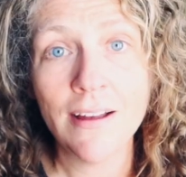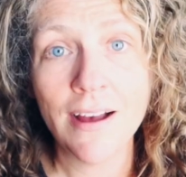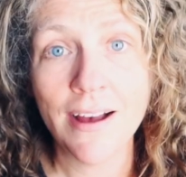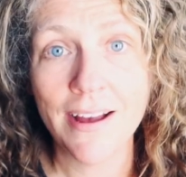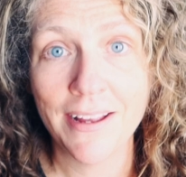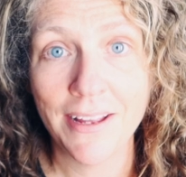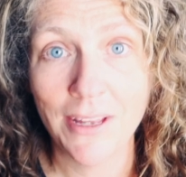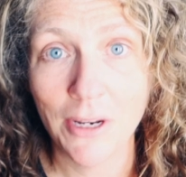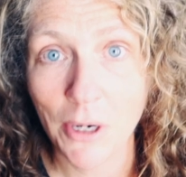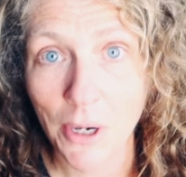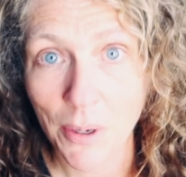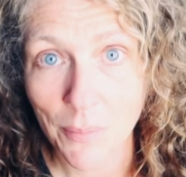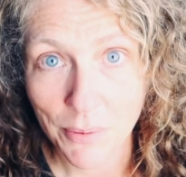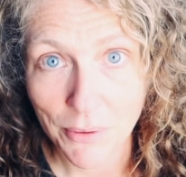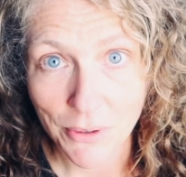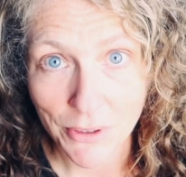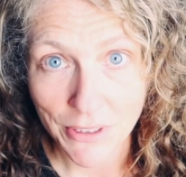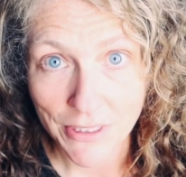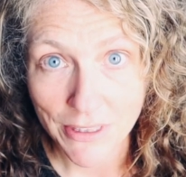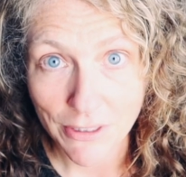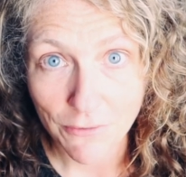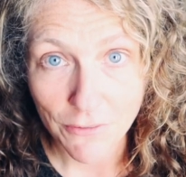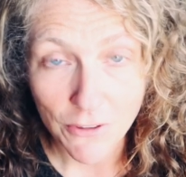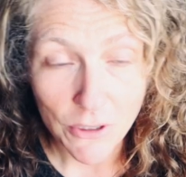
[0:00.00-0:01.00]
I cannot
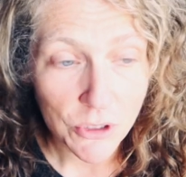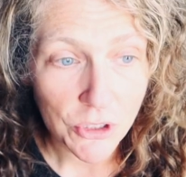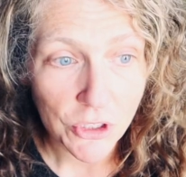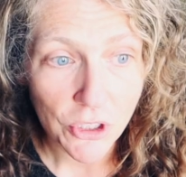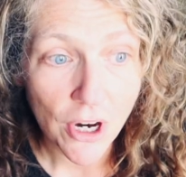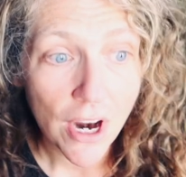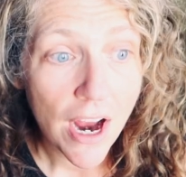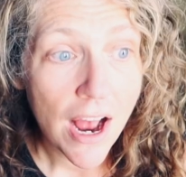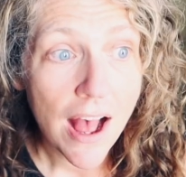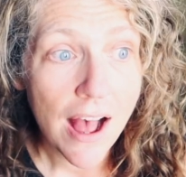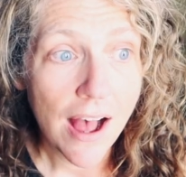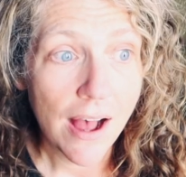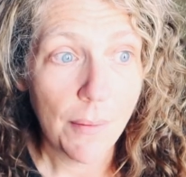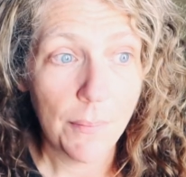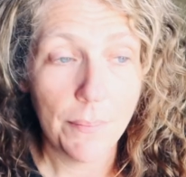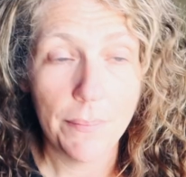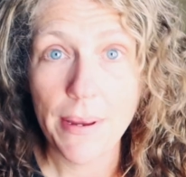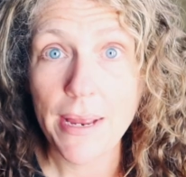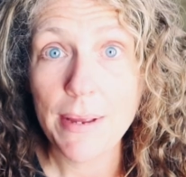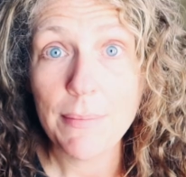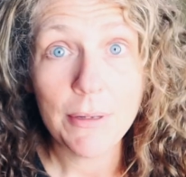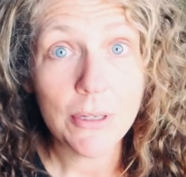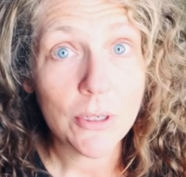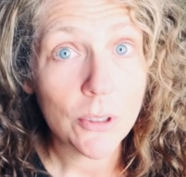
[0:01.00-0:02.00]
predict the future.
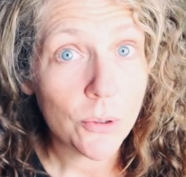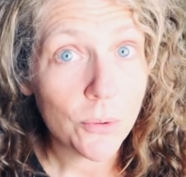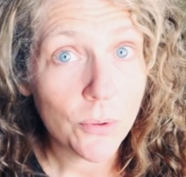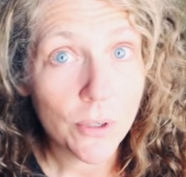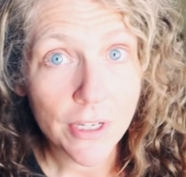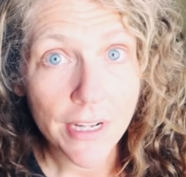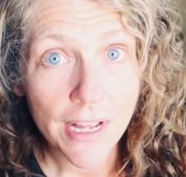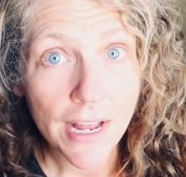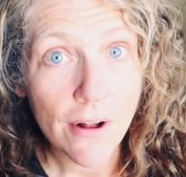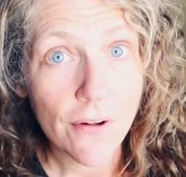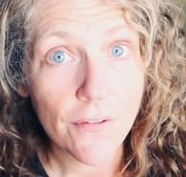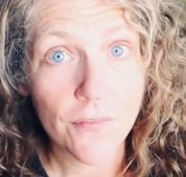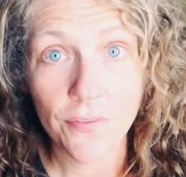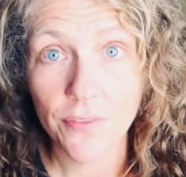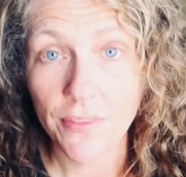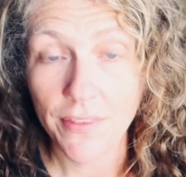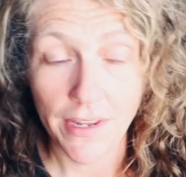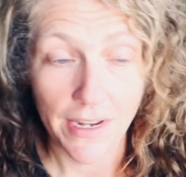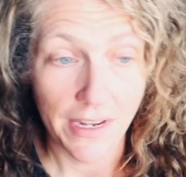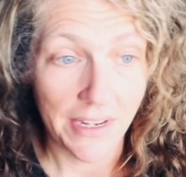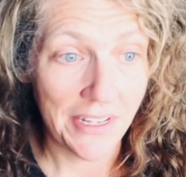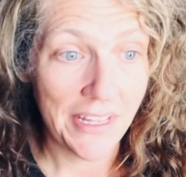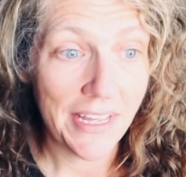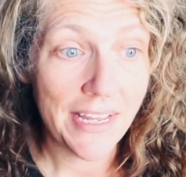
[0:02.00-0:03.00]
Maybe it'll work out.
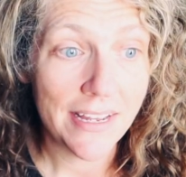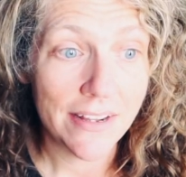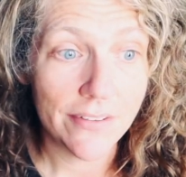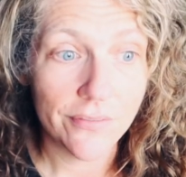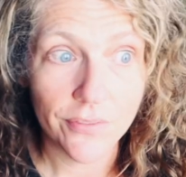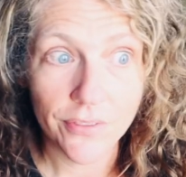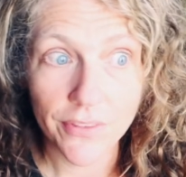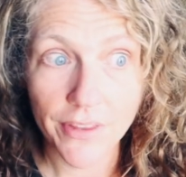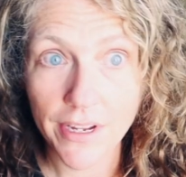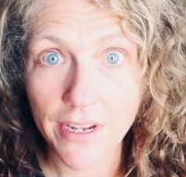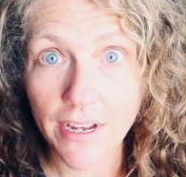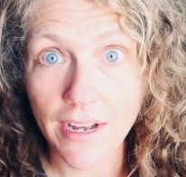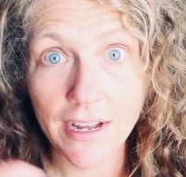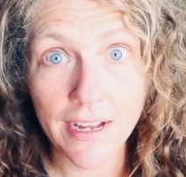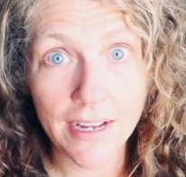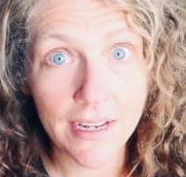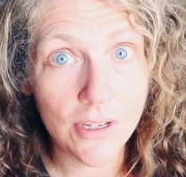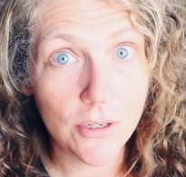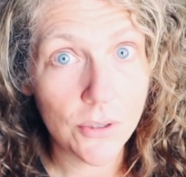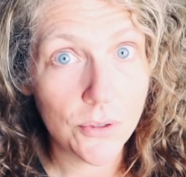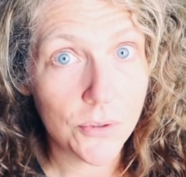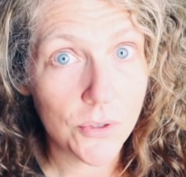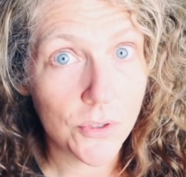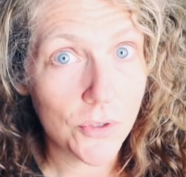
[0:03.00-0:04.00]
Again, the
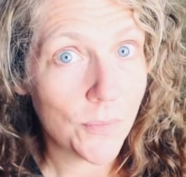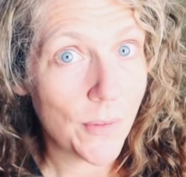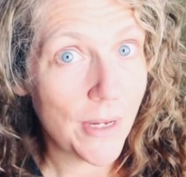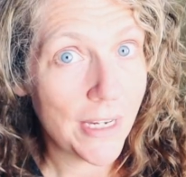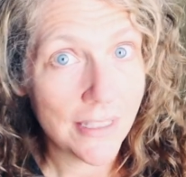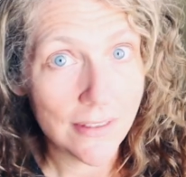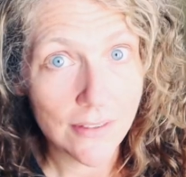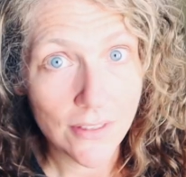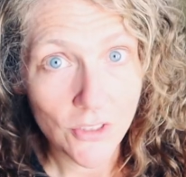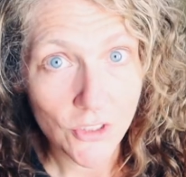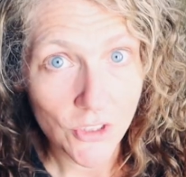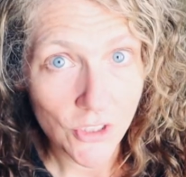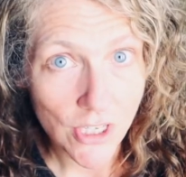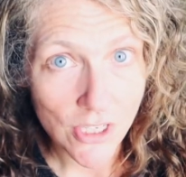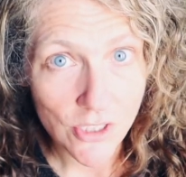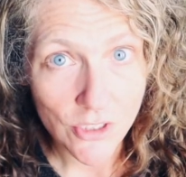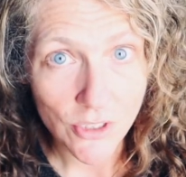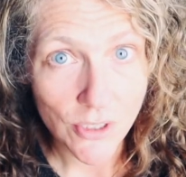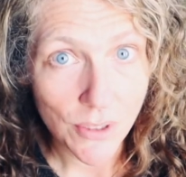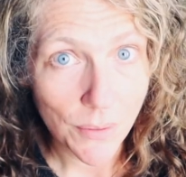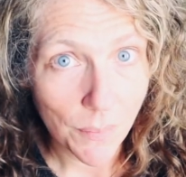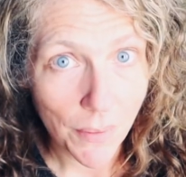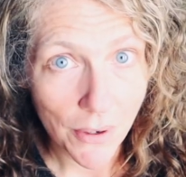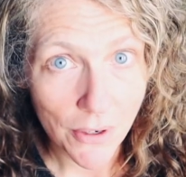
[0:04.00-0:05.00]
guy who is making these
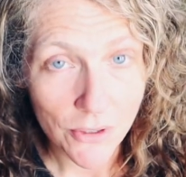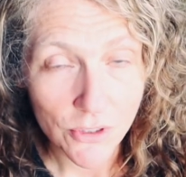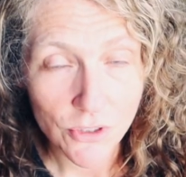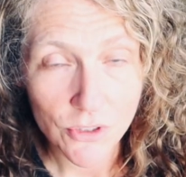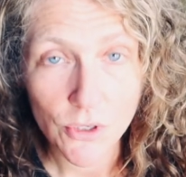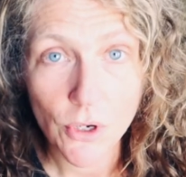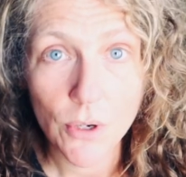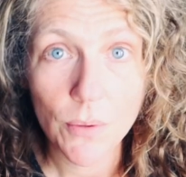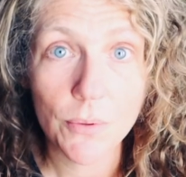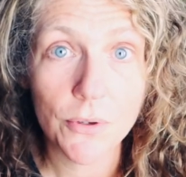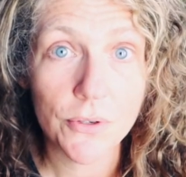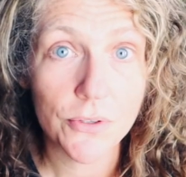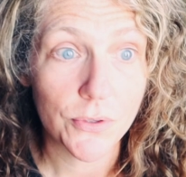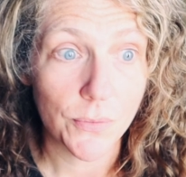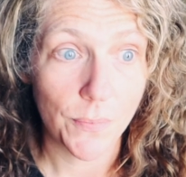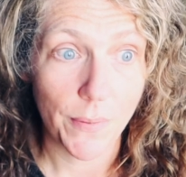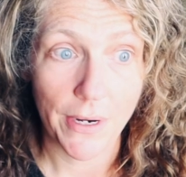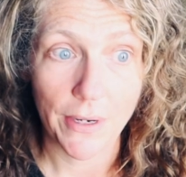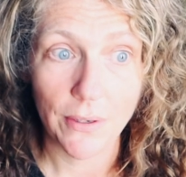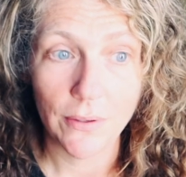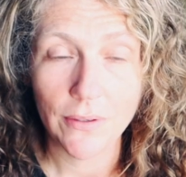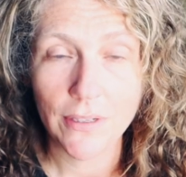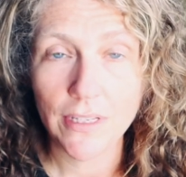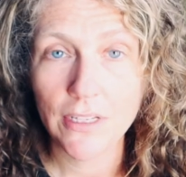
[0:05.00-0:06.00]
changes at Barnes & Noble's
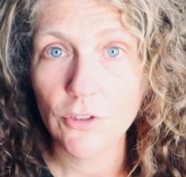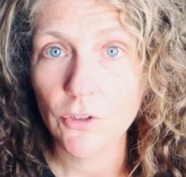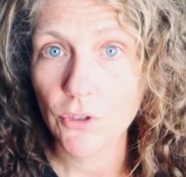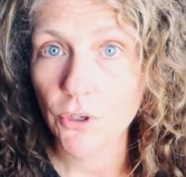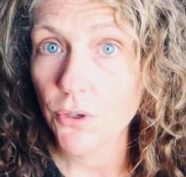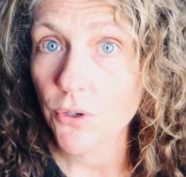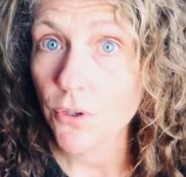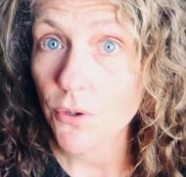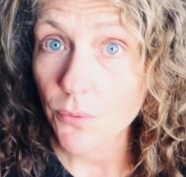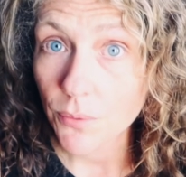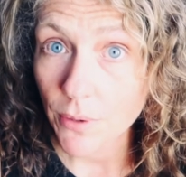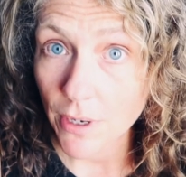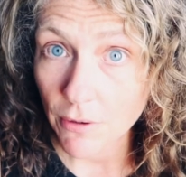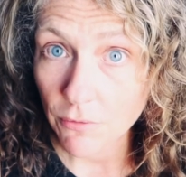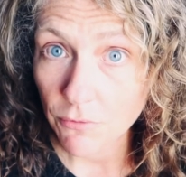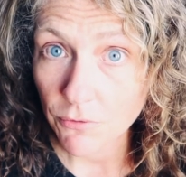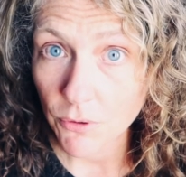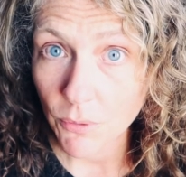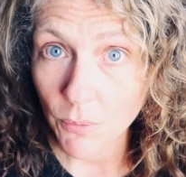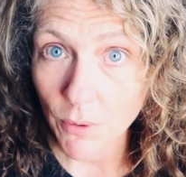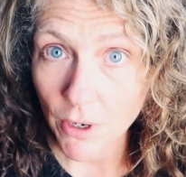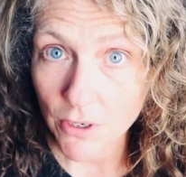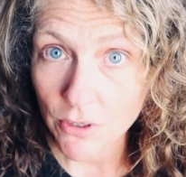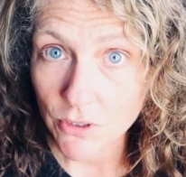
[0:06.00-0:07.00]
apparently turned it around
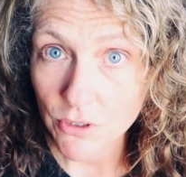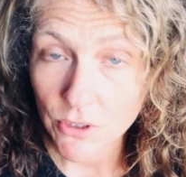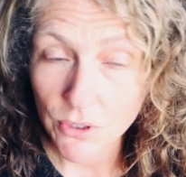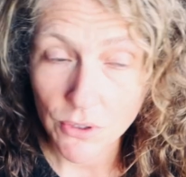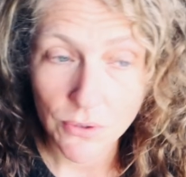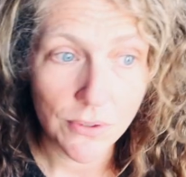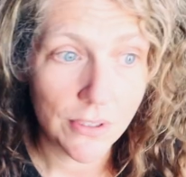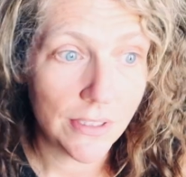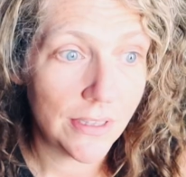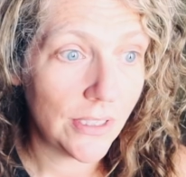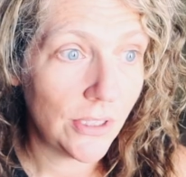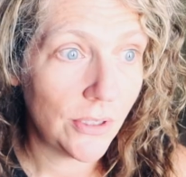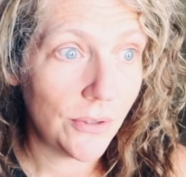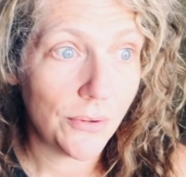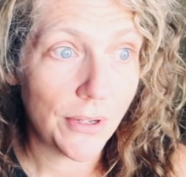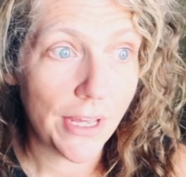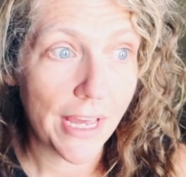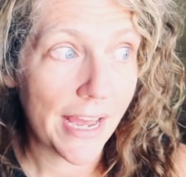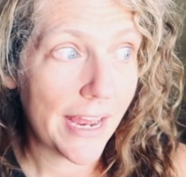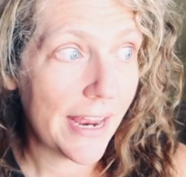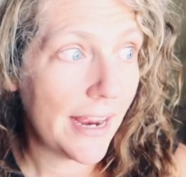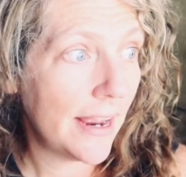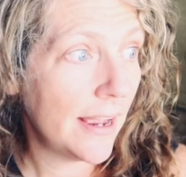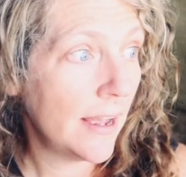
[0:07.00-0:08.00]
for Waterstone in the
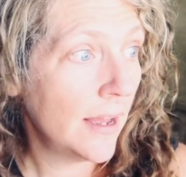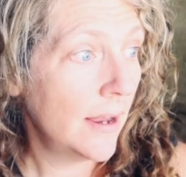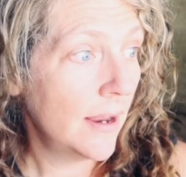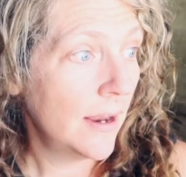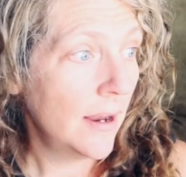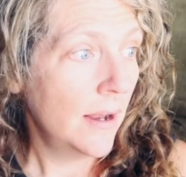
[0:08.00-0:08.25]
UK.